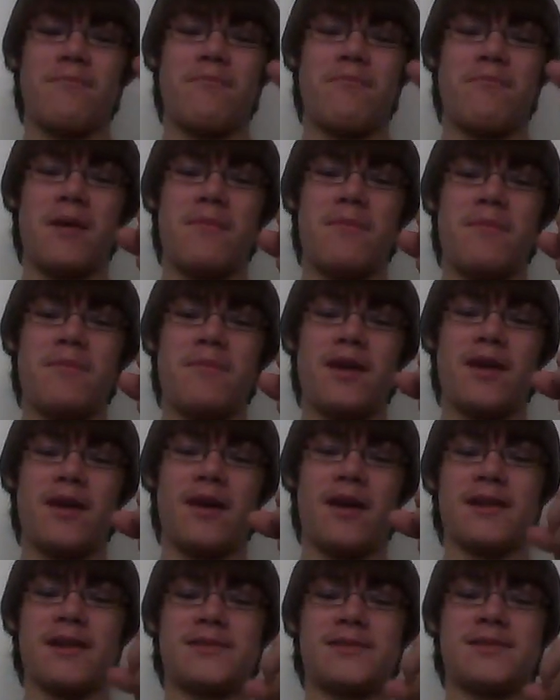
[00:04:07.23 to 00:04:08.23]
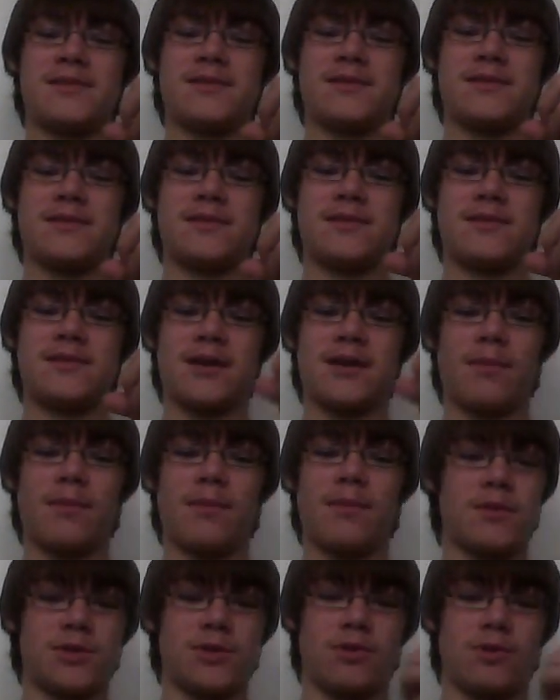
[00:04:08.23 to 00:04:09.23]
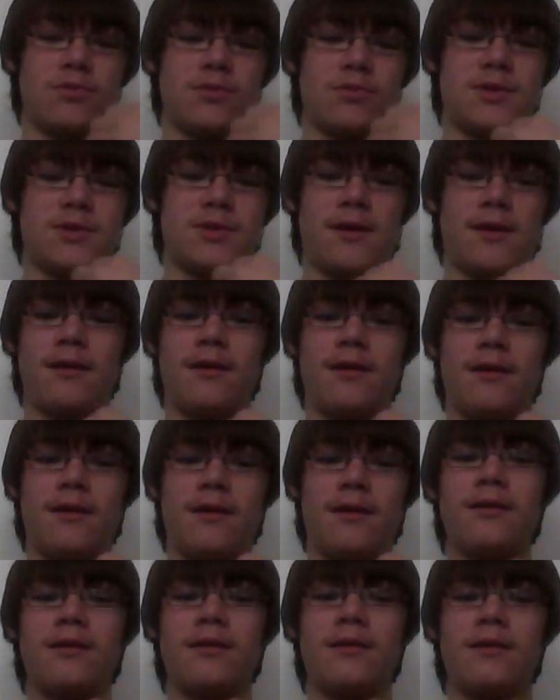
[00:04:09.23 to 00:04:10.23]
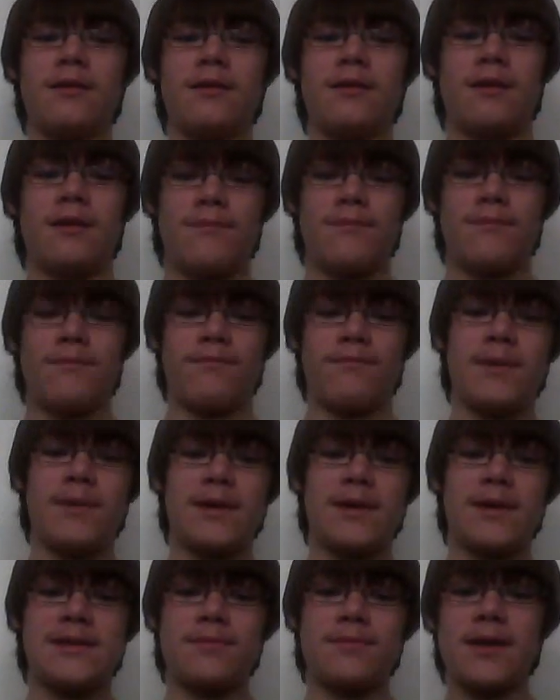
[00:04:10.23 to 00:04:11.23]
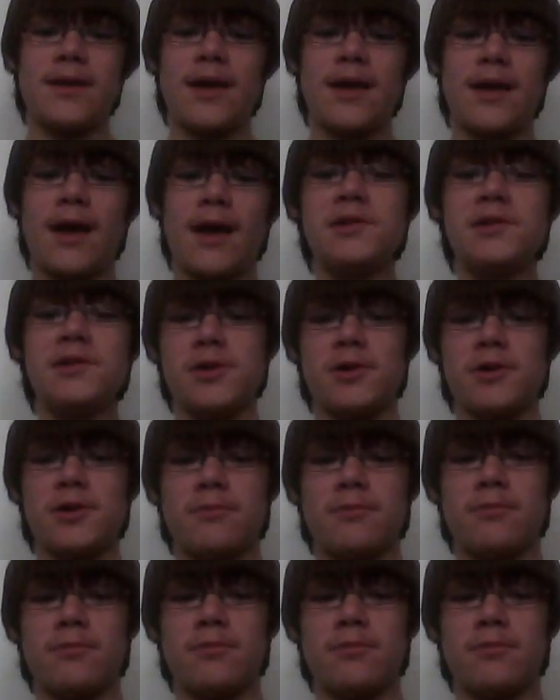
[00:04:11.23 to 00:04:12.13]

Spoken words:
Maybe it's a couple jokes you heard. Maybe it's something on YouTube.